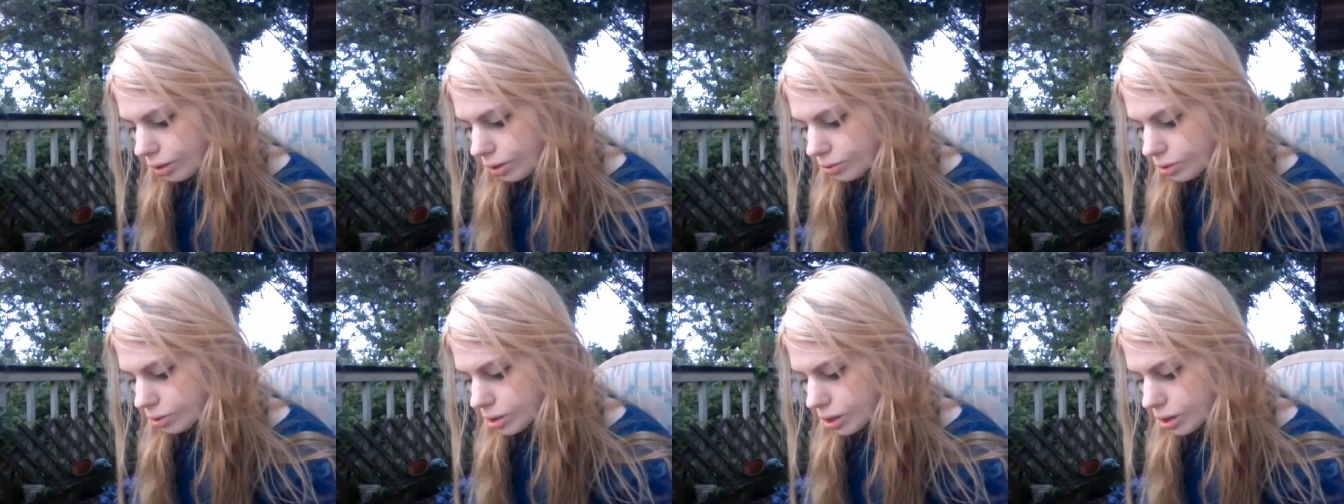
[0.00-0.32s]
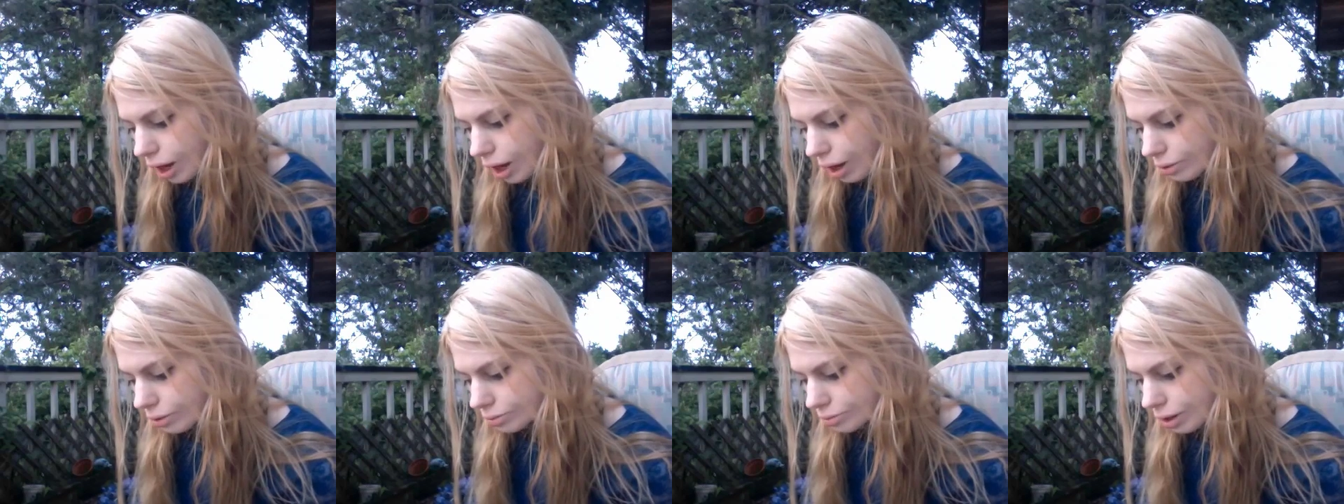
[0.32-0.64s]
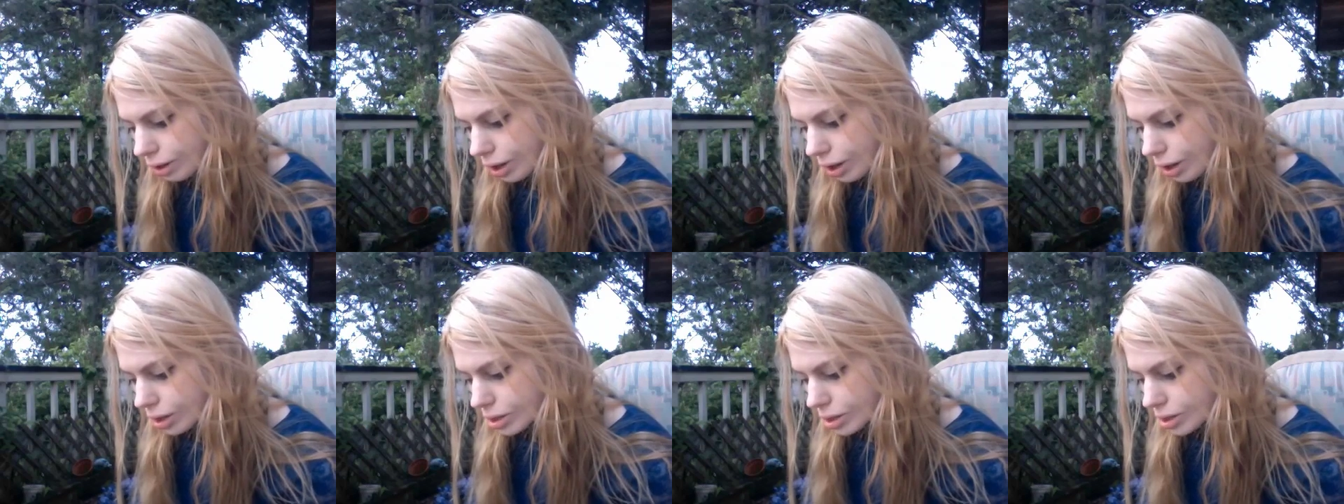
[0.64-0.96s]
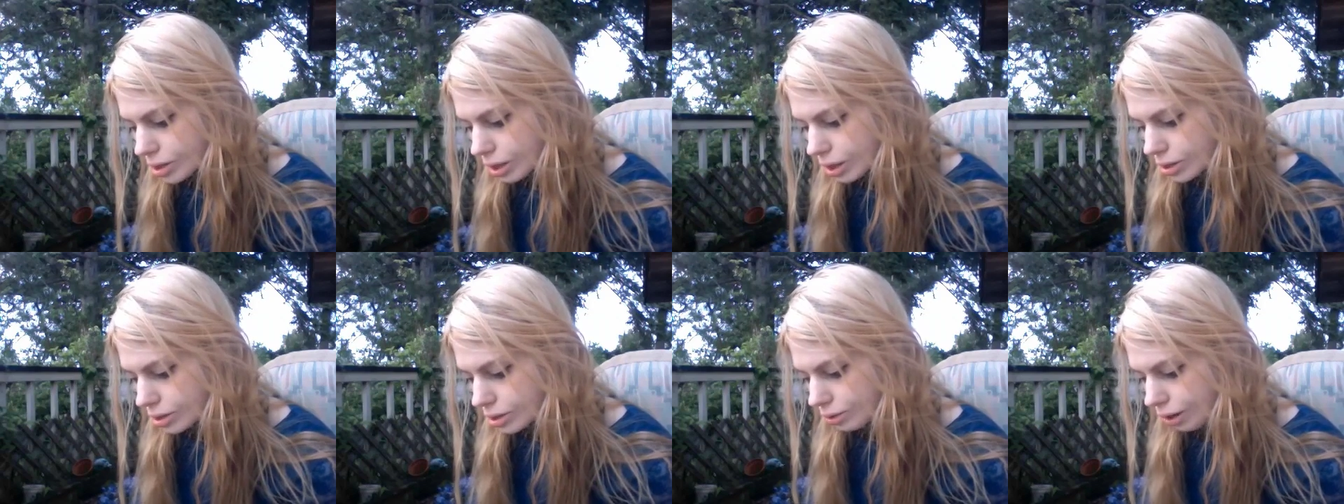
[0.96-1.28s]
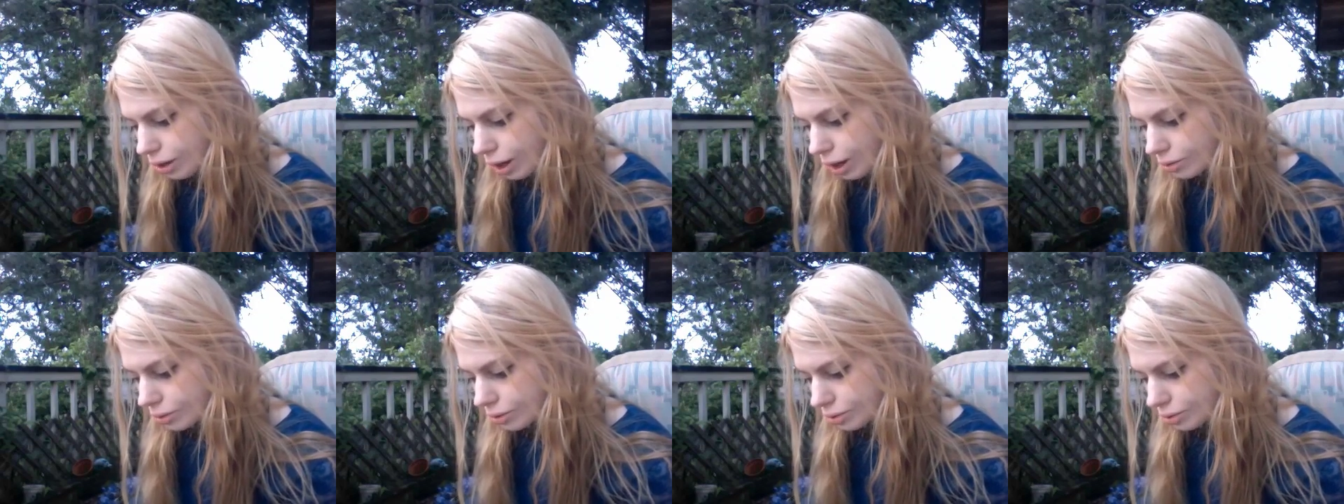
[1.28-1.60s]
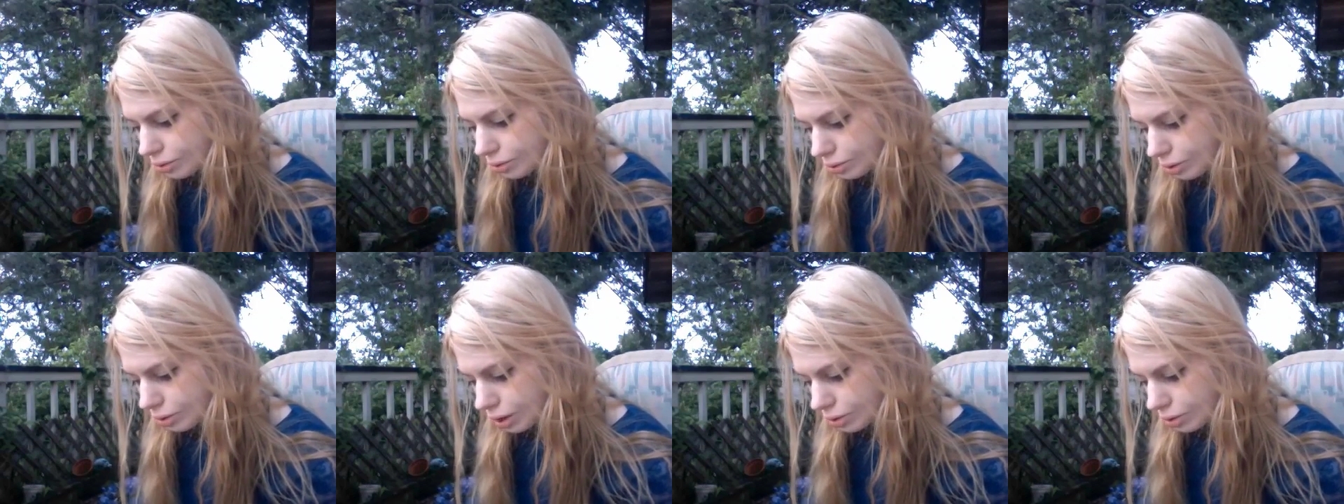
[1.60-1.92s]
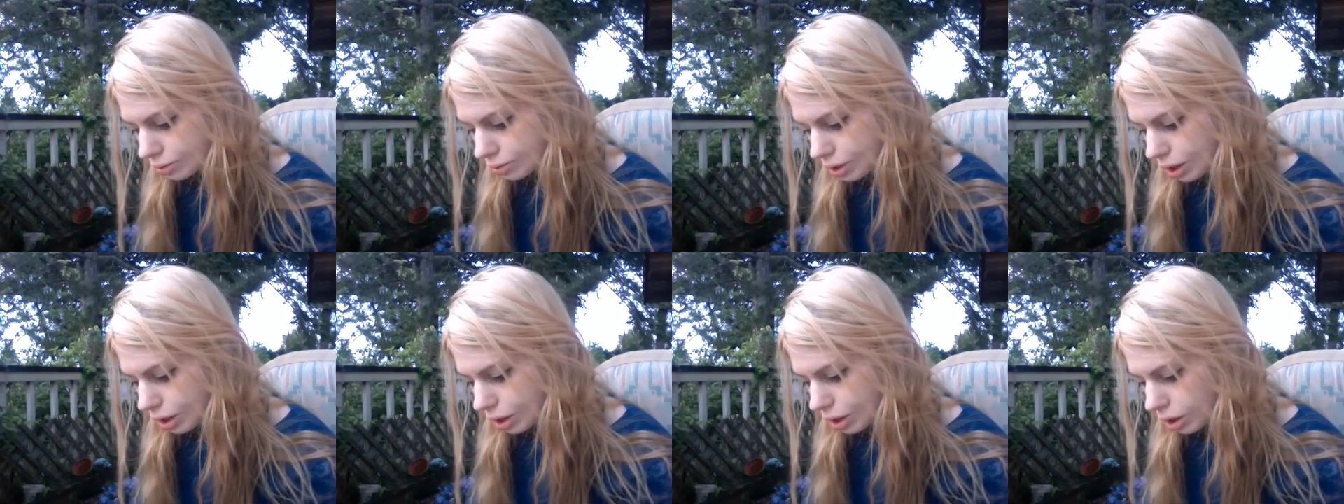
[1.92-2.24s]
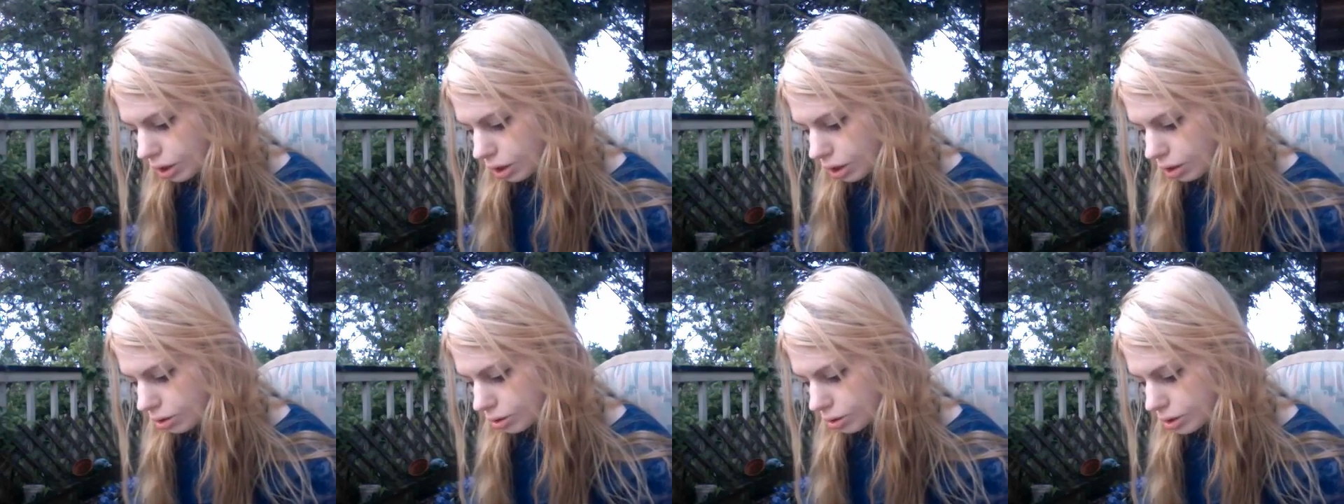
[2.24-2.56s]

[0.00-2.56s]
able to have my sketch pad with me wherever I go,